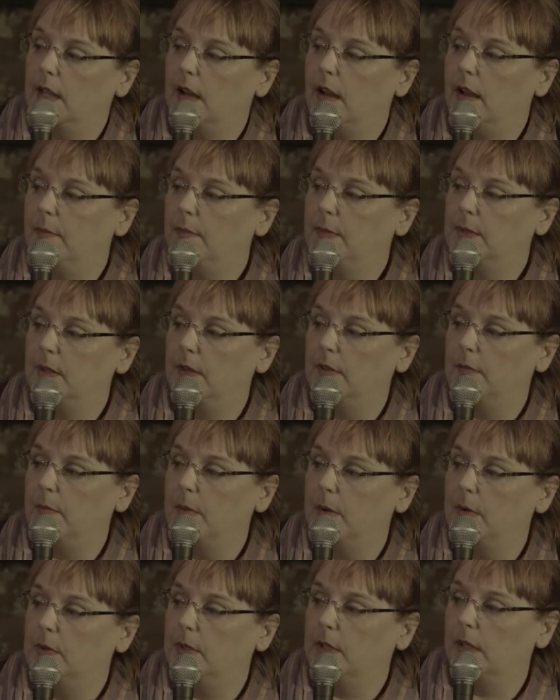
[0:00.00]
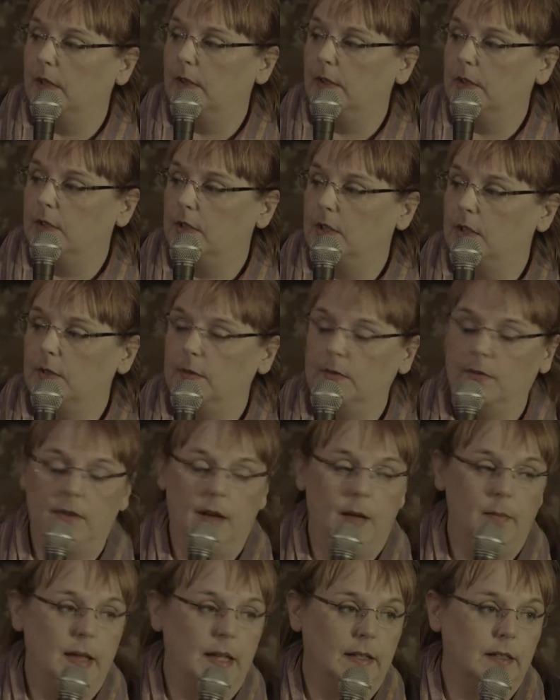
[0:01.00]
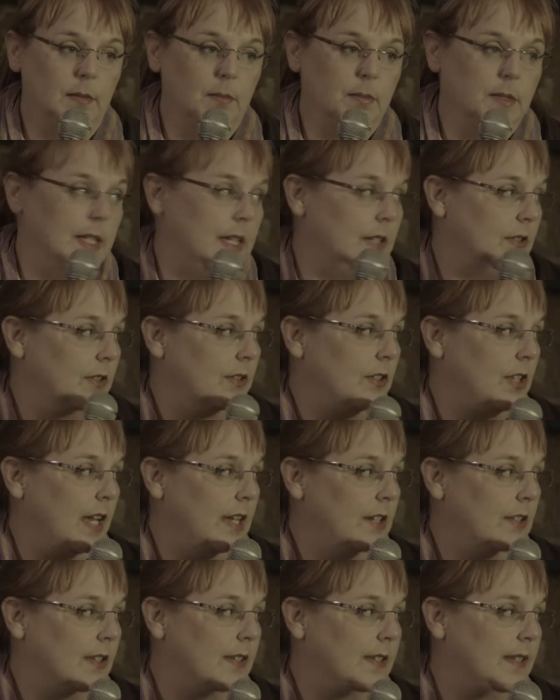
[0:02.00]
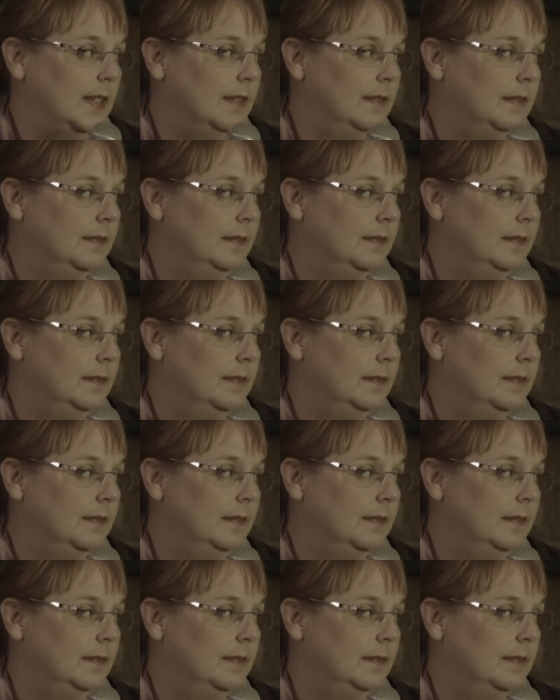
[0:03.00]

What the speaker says: I'm sort of most alert to about the potential changes.